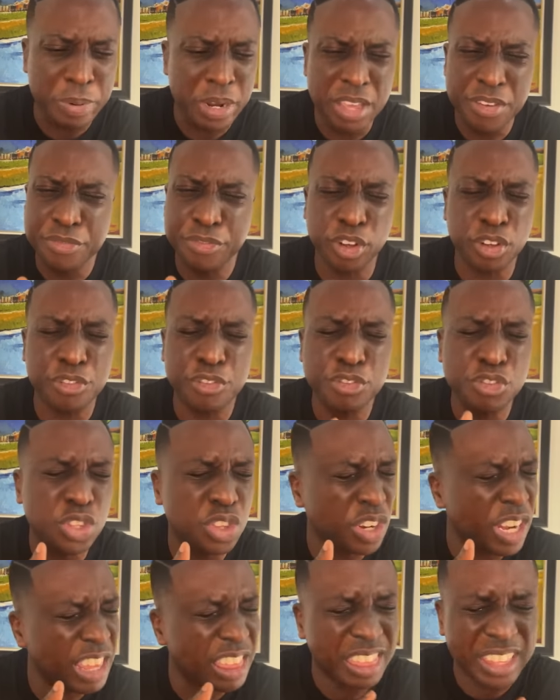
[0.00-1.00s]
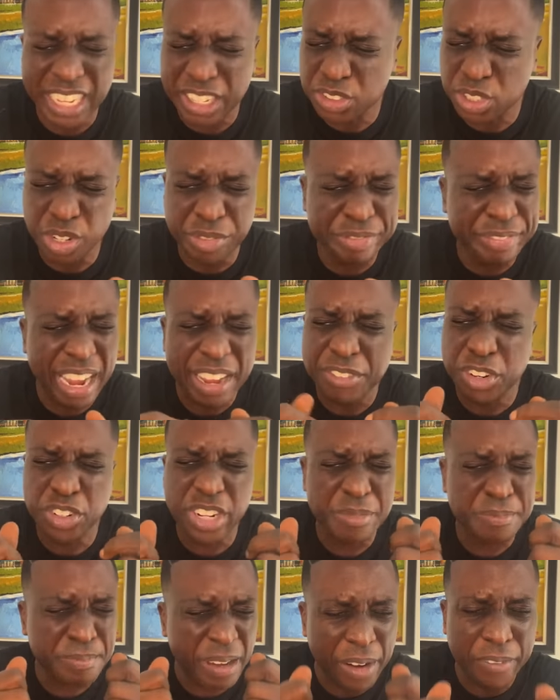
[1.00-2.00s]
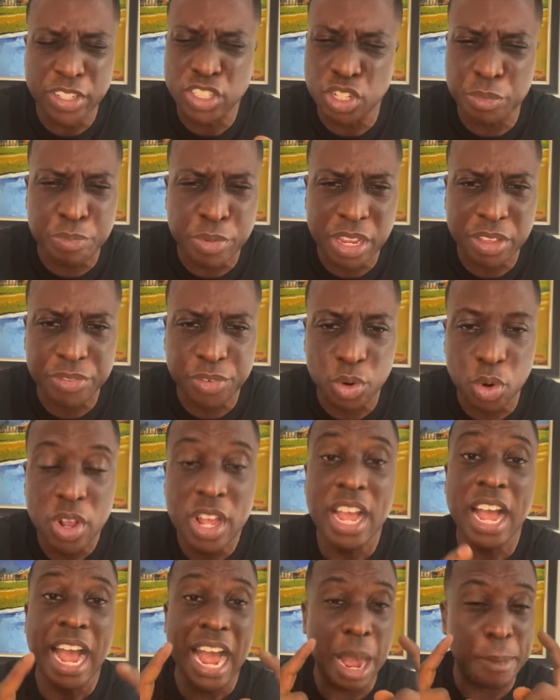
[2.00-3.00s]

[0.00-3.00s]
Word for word: We're believing for three thousand five hundred marital breakthrough.